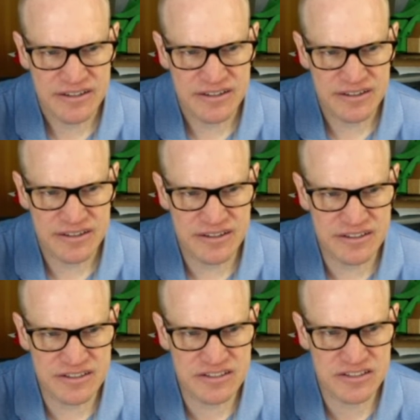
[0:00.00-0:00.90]

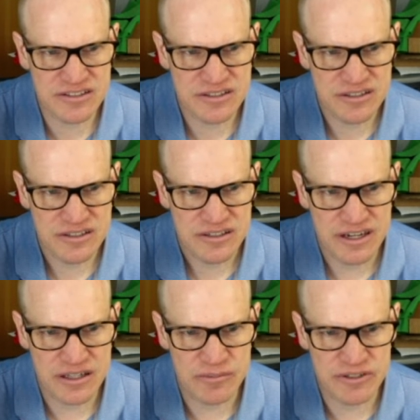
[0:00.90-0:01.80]
this
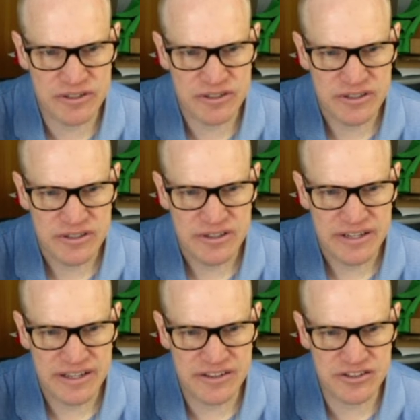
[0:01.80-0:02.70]
element
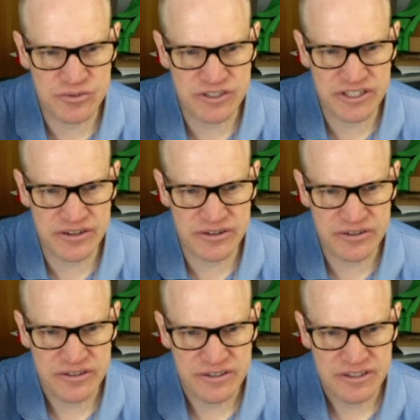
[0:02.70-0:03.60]
and this one
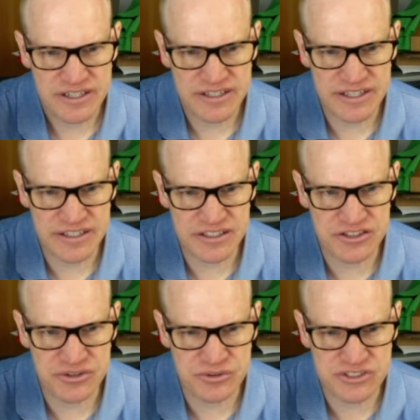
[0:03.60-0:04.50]
together, and that gets
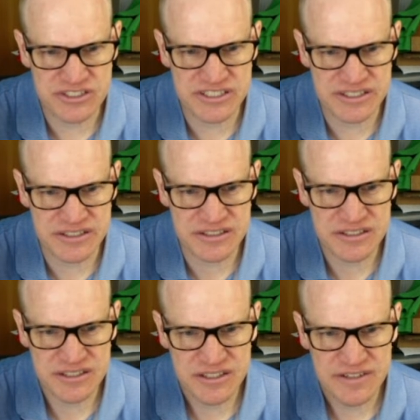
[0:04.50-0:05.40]
you 6.
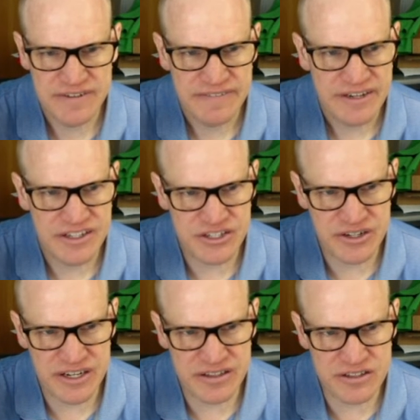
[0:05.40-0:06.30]
And then you
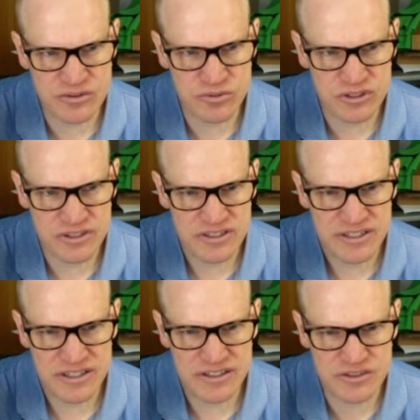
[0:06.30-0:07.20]
add this one
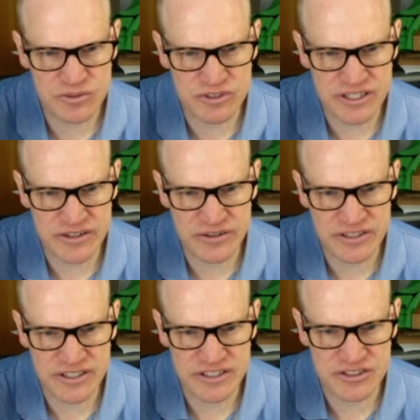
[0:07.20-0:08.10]
and this one together, and
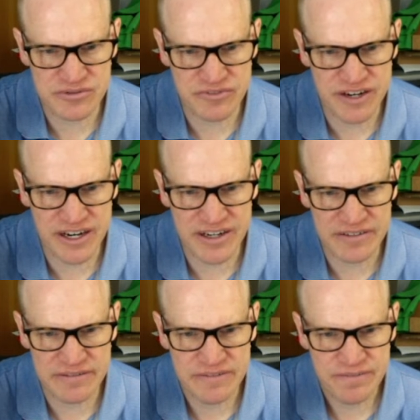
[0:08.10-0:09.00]
that gets you
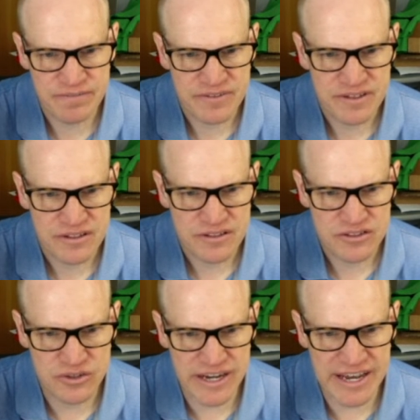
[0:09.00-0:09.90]
5.
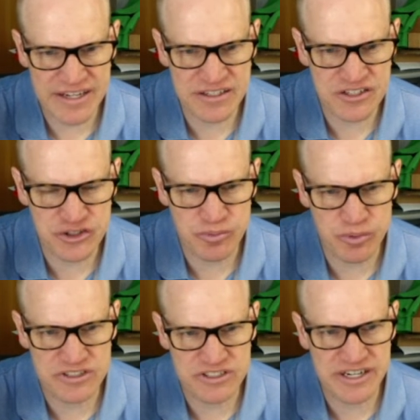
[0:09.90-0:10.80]
So adding these 2
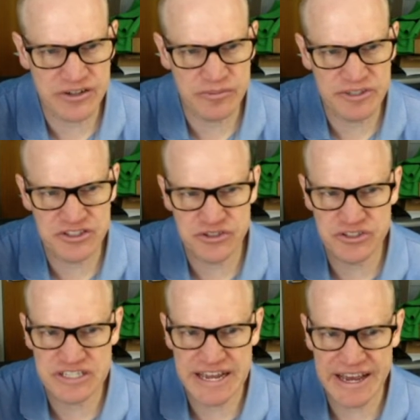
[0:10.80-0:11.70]
points together means that you
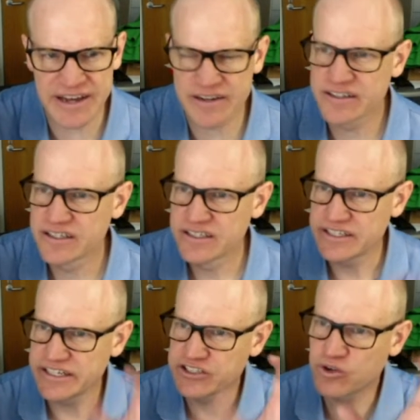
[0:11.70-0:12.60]
just add
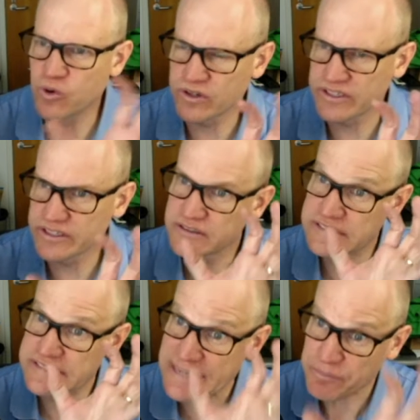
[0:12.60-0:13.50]
each coordinate
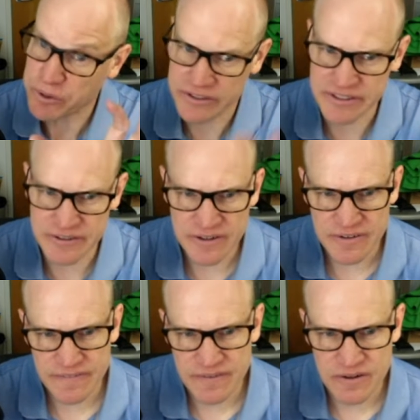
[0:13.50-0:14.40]
separately
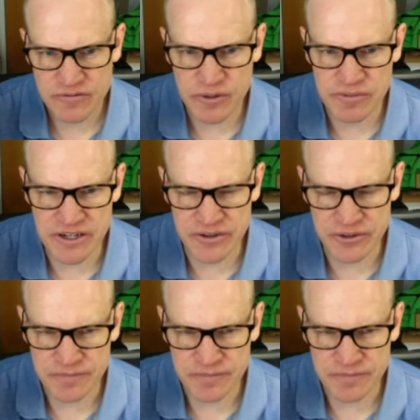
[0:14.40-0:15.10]
from the other.